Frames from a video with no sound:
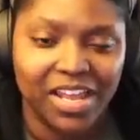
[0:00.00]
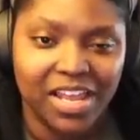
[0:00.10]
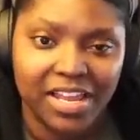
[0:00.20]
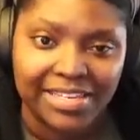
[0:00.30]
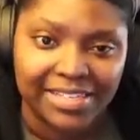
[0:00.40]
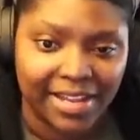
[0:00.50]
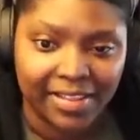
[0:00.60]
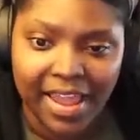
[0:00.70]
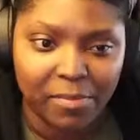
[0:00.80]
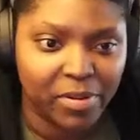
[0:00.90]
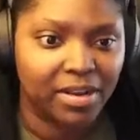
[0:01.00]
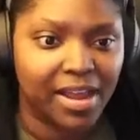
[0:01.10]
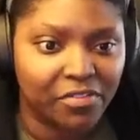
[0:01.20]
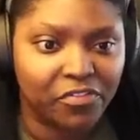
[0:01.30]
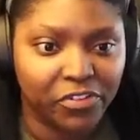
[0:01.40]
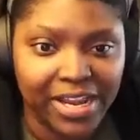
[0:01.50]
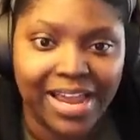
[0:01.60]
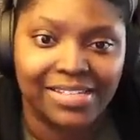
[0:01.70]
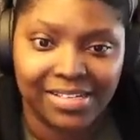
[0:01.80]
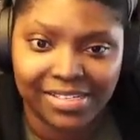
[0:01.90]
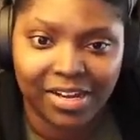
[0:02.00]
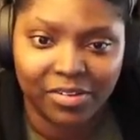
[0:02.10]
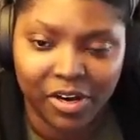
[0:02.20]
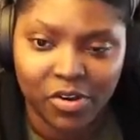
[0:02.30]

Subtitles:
it's like they put a lot of free assets out there.